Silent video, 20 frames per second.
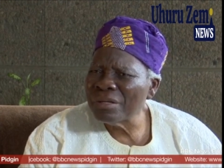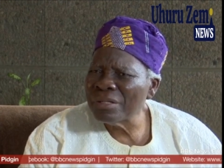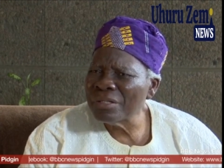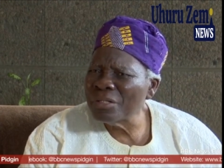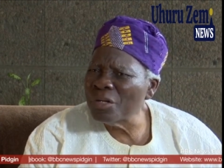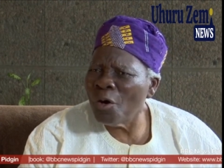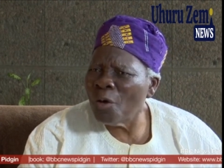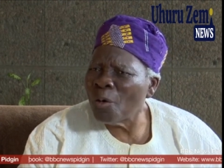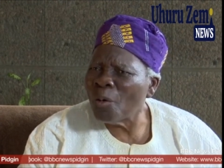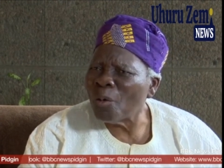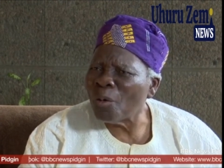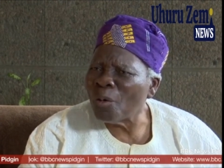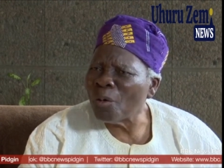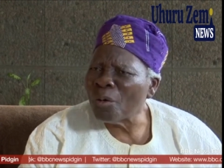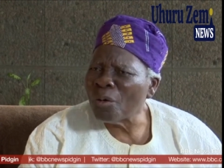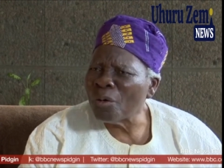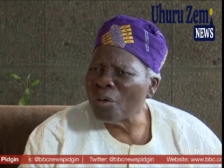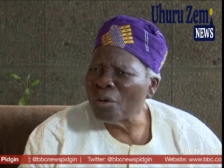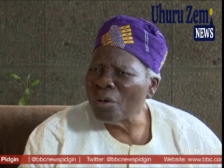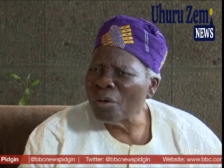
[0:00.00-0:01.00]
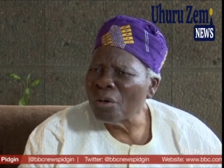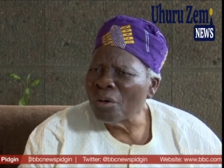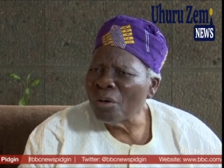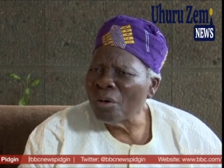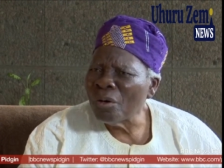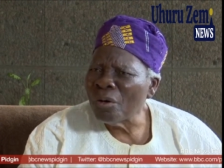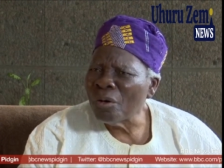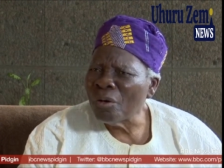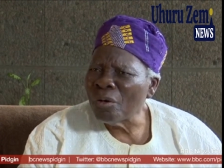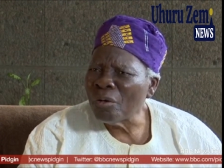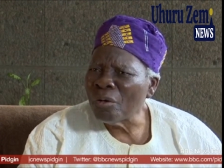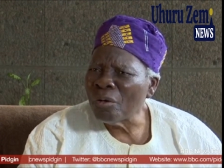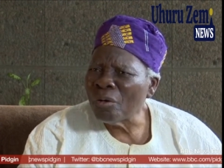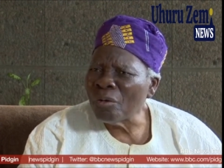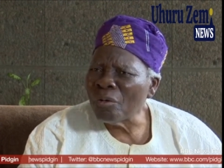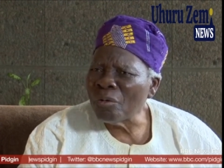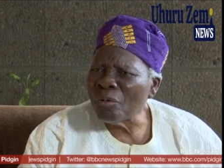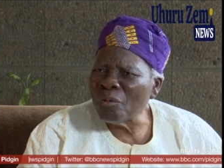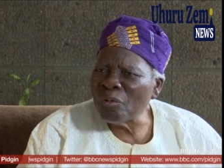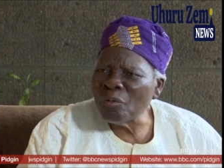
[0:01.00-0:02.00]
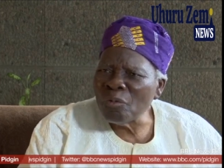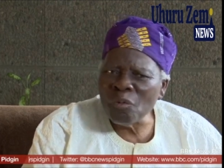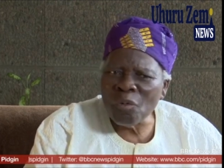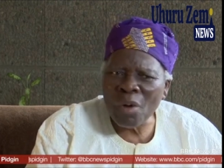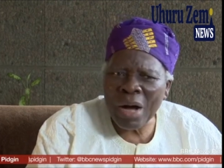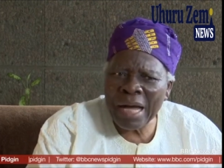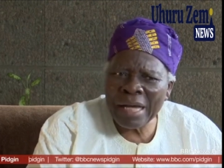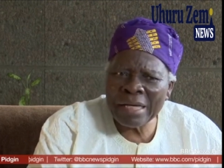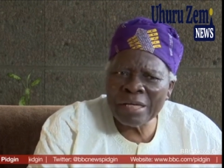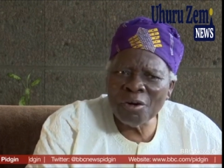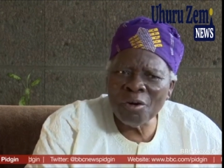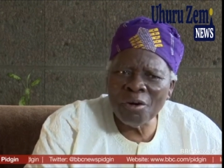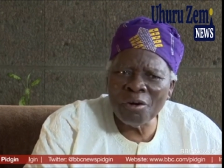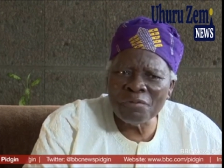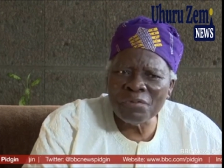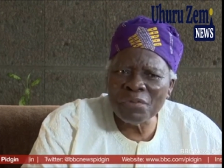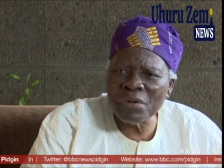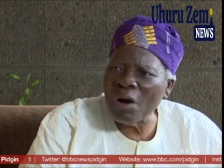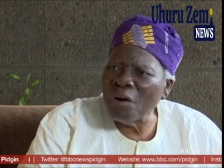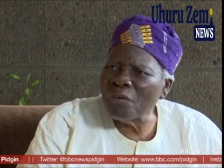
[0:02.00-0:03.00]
No. One of,